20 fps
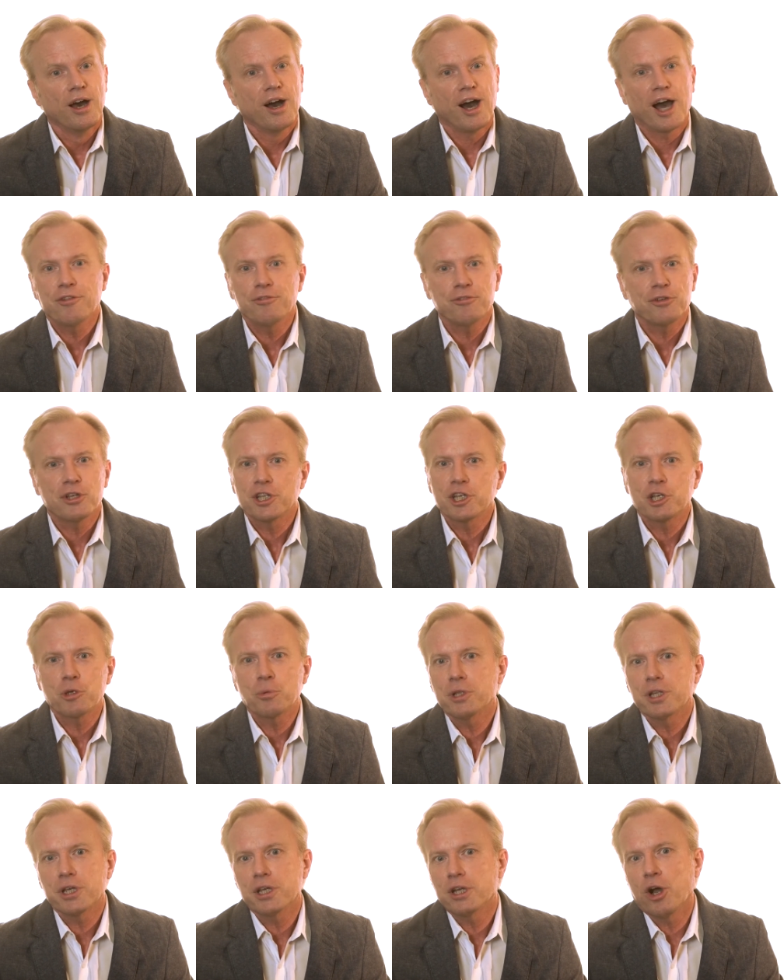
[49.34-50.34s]
I feel
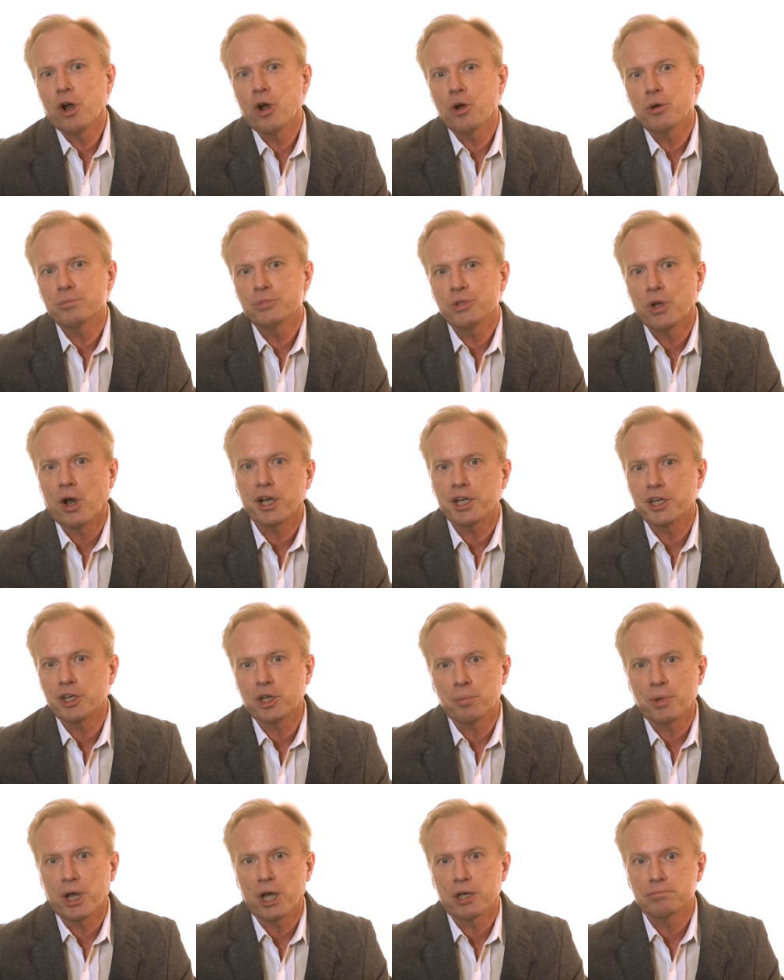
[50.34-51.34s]
equally at home
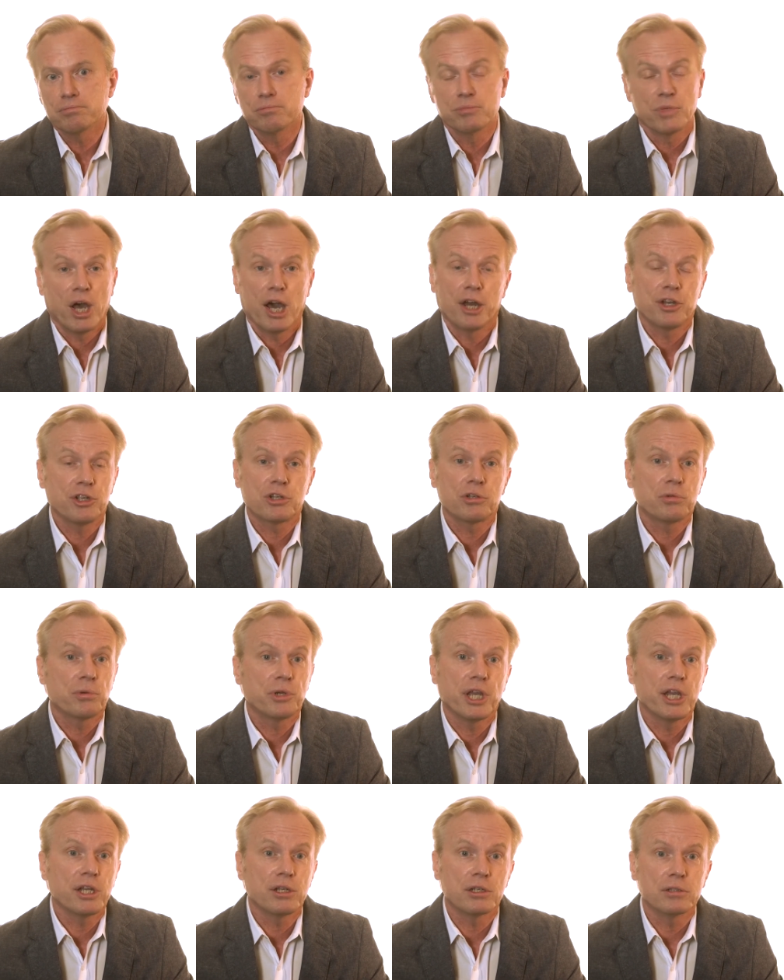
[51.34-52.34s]
talking about how to
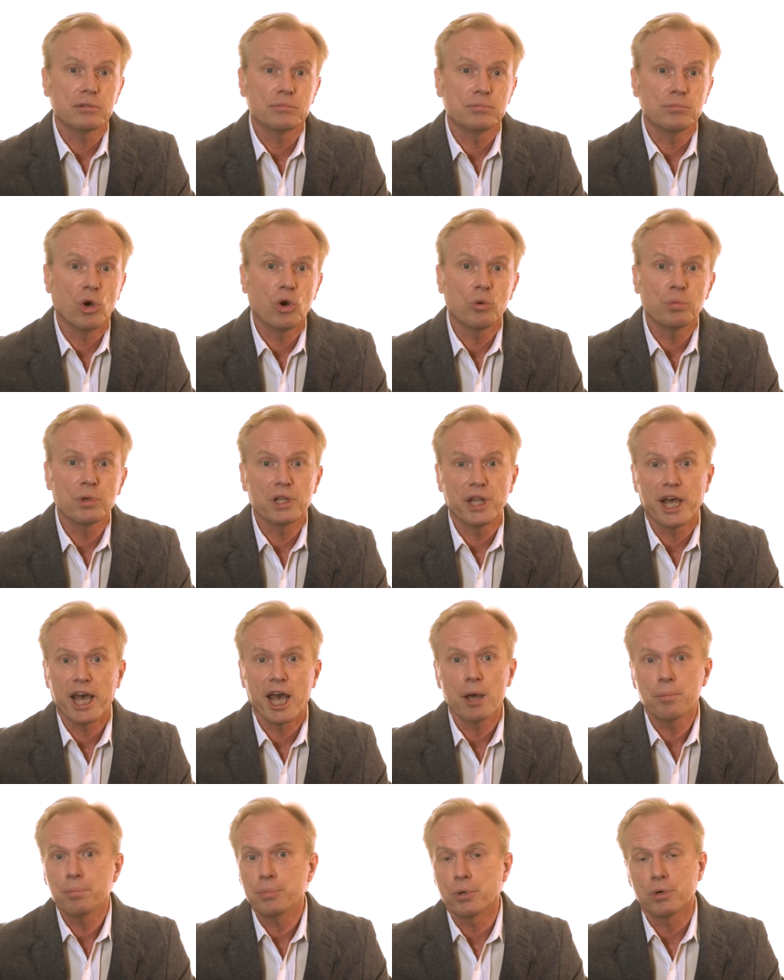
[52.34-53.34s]
create a mobile
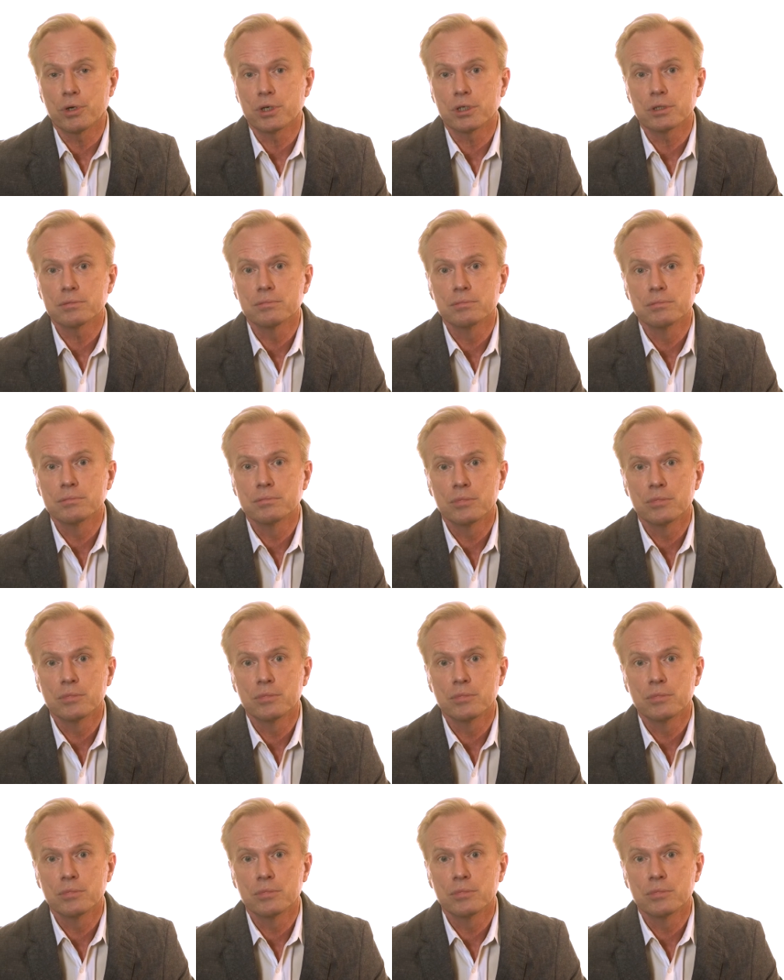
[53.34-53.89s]
app or